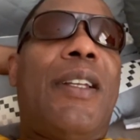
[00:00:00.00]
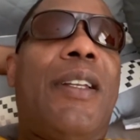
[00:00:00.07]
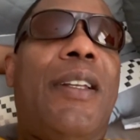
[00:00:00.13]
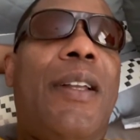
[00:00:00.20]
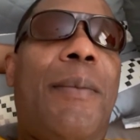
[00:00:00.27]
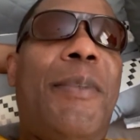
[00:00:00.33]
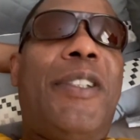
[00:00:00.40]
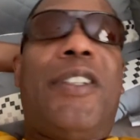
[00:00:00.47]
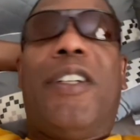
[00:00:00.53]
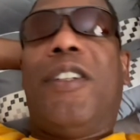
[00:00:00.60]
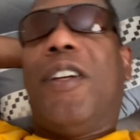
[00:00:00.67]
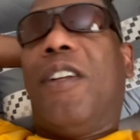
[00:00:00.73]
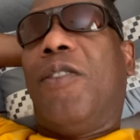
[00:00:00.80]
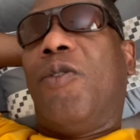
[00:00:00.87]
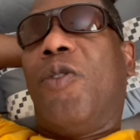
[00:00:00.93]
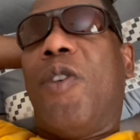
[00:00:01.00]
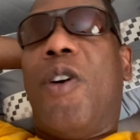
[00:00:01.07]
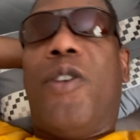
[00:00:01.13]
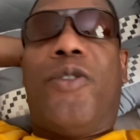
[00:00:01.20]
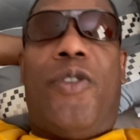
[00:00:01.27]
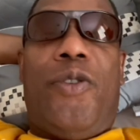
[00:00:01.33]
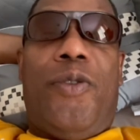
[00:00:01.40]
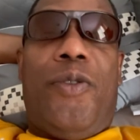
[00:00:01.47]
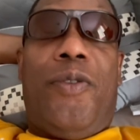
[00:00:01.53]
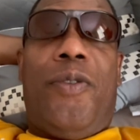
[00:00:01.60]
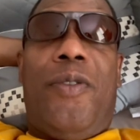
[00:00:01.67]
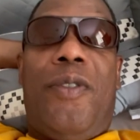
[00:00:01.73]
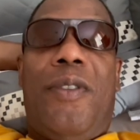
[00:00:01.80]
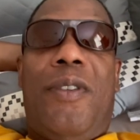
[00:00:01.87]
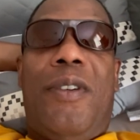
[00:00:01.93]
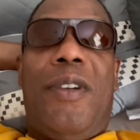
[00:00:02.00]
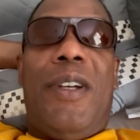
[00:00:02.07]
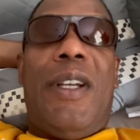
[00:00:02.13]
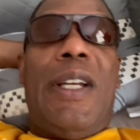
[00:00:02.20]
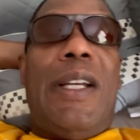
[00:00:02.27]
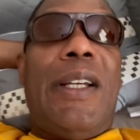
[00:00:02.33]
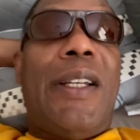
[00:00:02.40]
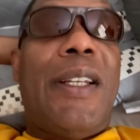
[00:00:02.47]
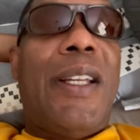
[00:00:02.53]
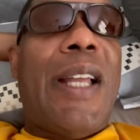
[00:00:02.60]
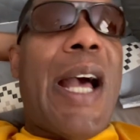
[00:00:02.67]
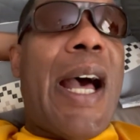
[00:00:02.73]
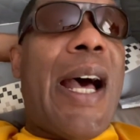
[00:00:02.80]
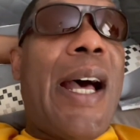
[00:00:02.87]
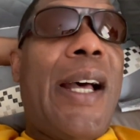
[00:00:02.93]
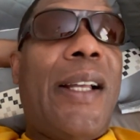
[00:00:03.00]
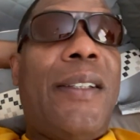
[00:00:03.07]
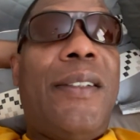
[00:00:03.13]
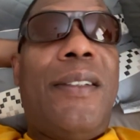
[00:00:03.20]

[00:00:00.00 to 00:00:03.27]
I'm going to tell y'all the raw truth. God,